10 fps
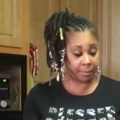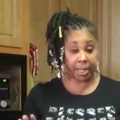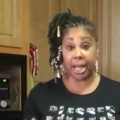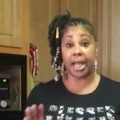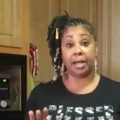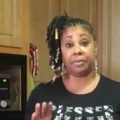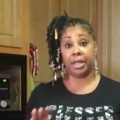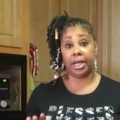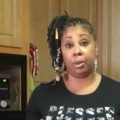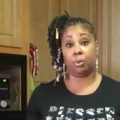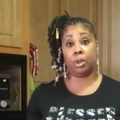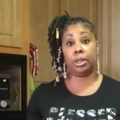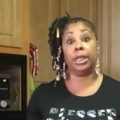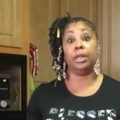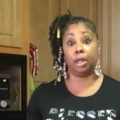but I haven't had one
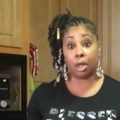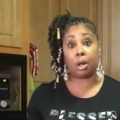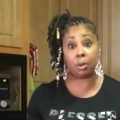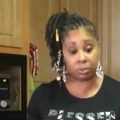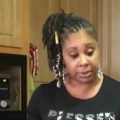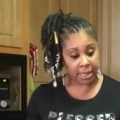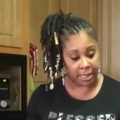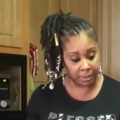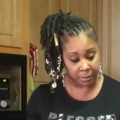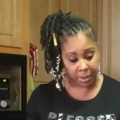in a long time.